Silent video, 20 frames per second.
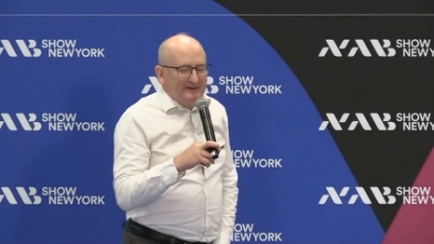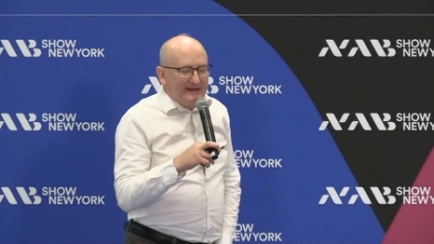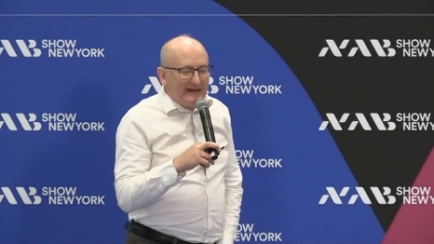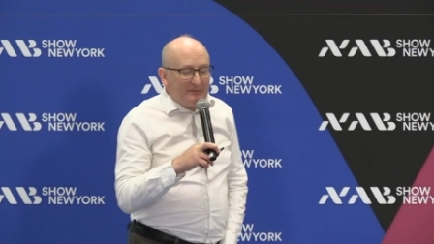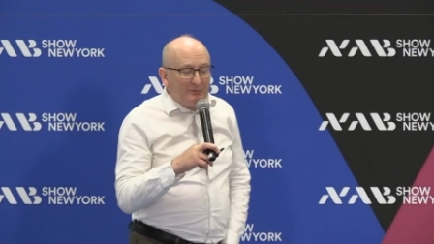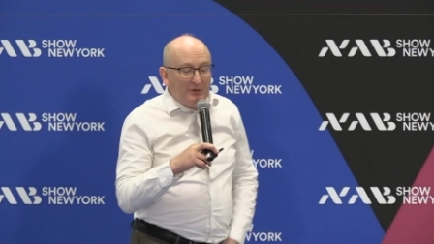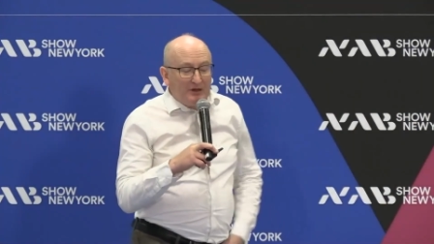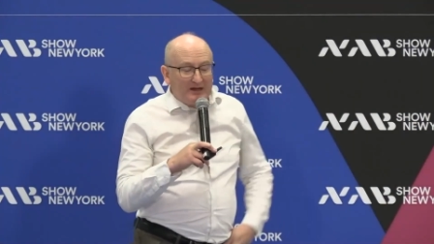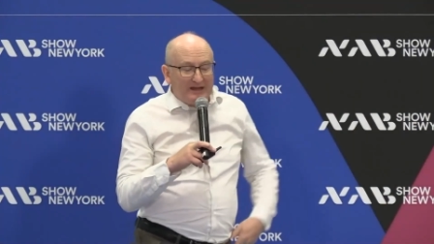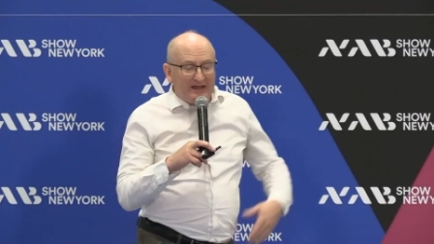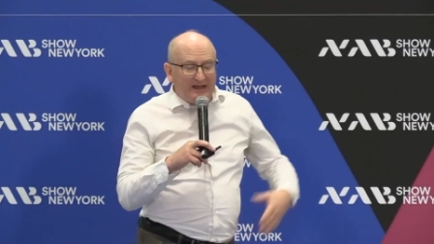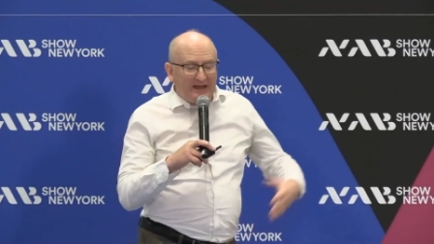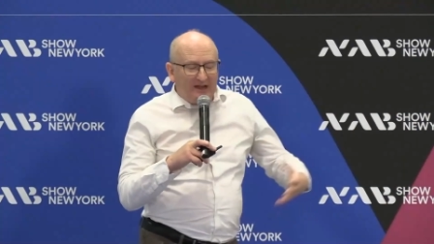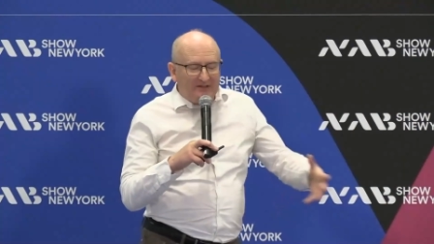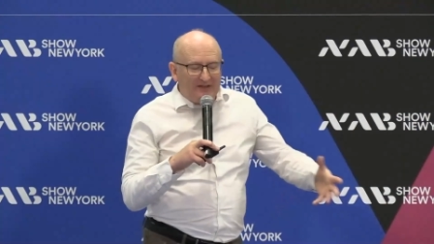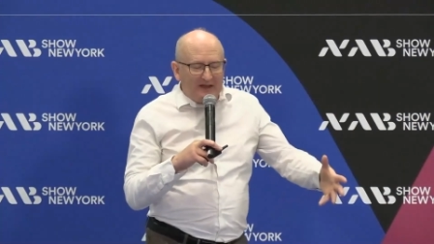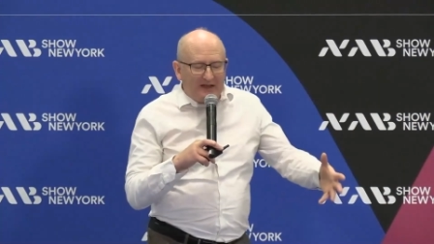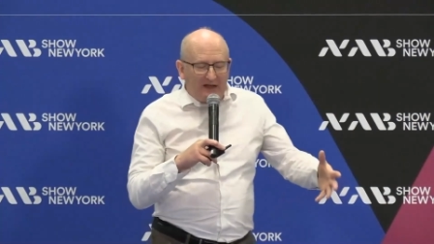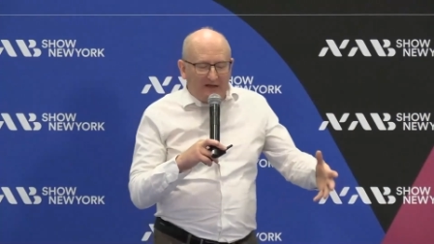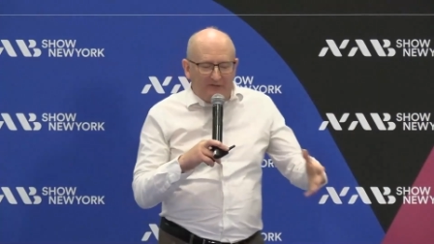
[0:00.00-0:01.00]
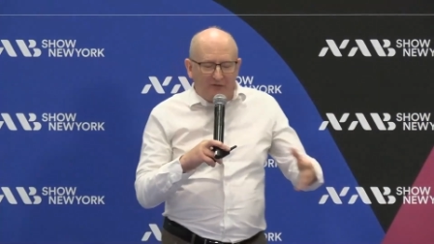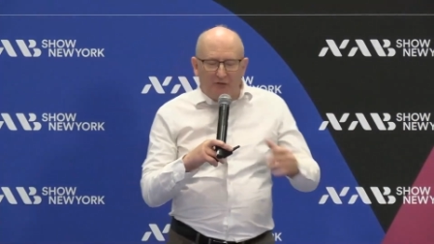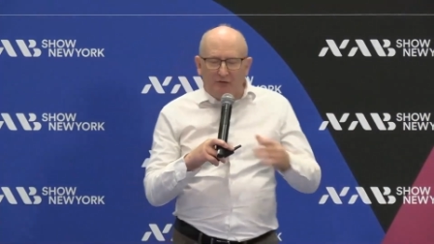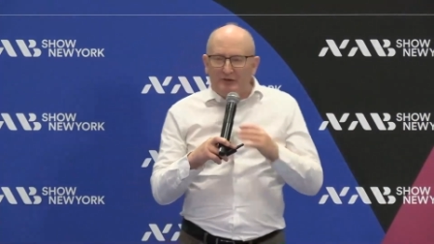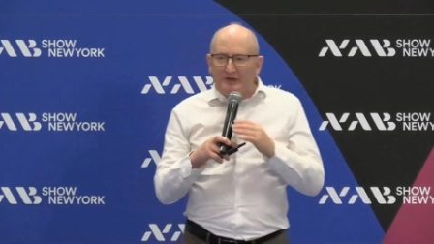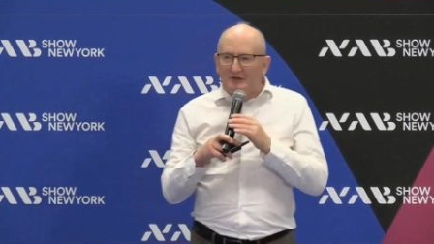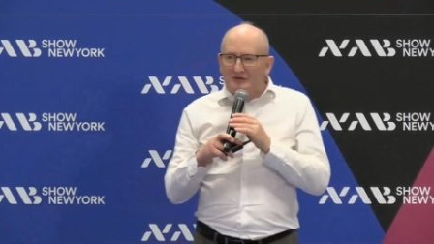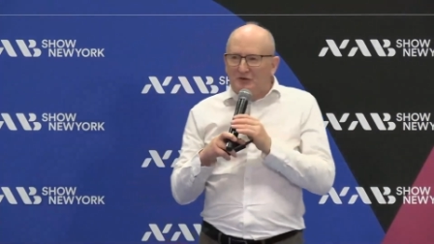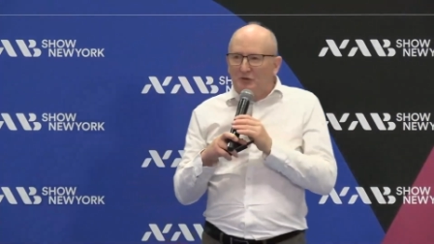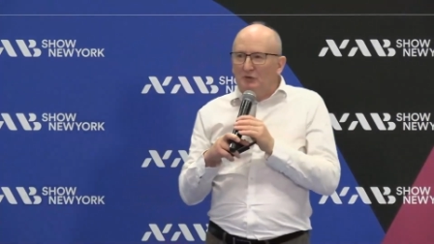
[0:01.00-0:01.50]
Networking, I think I've
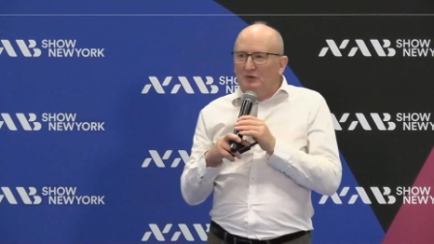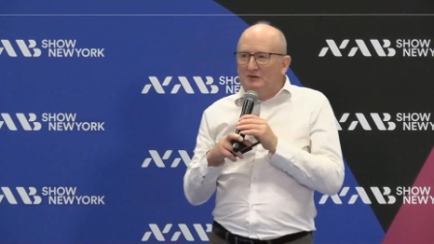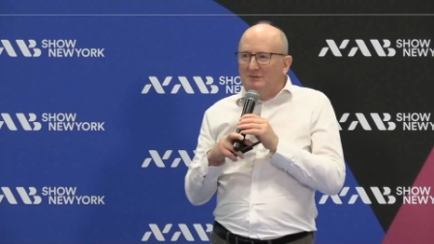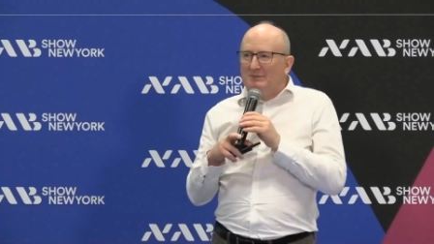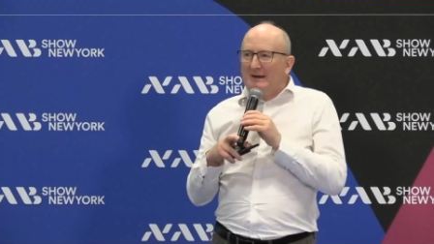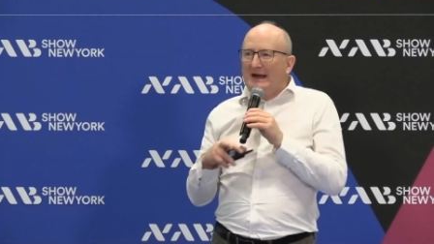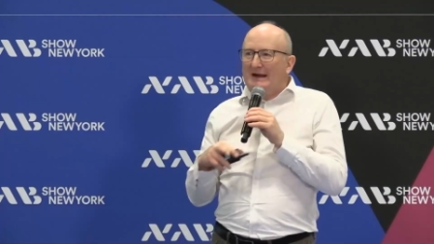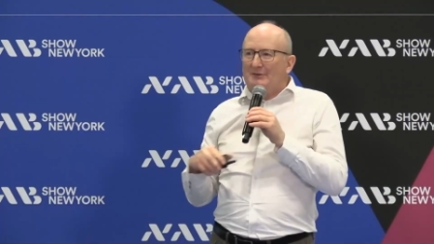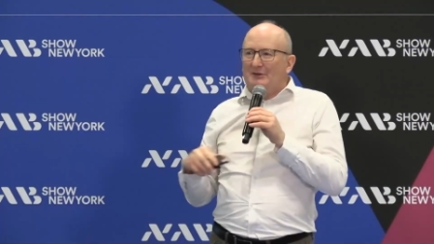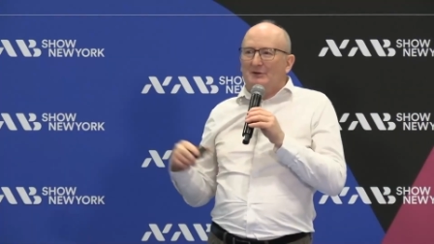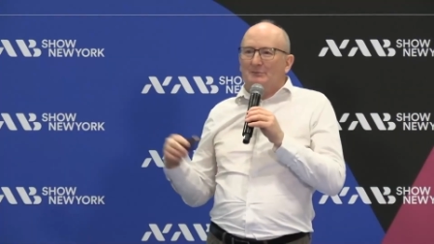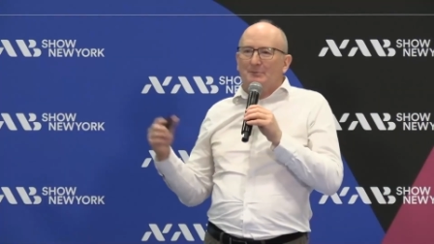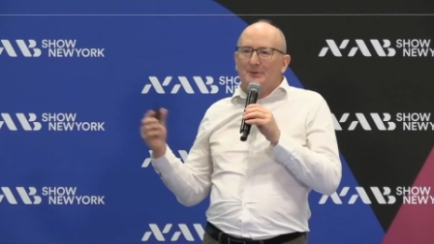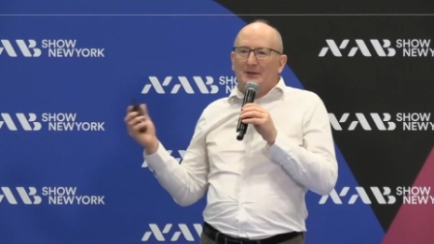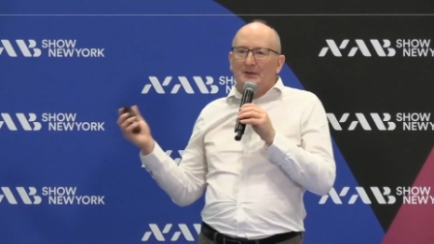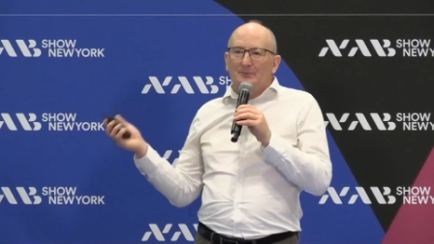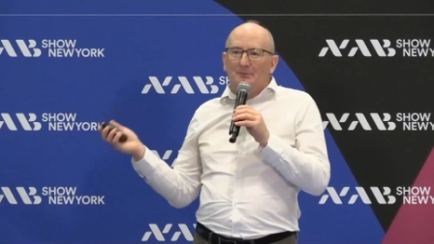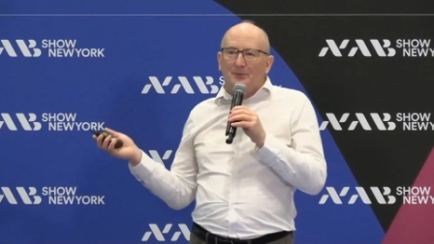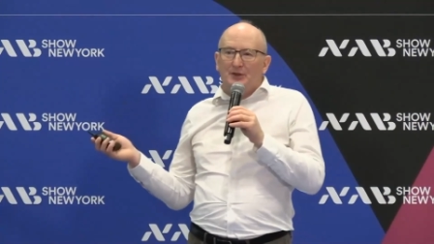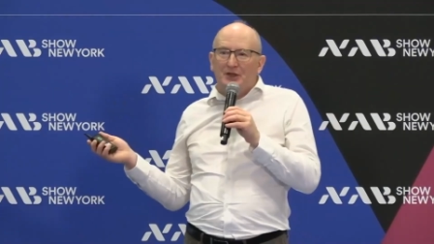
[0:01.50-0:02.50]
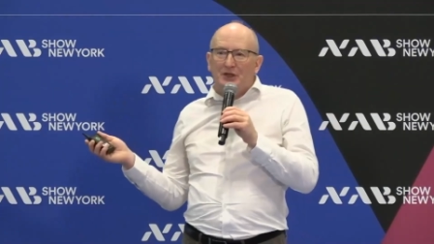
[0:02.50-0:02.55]
already talked about the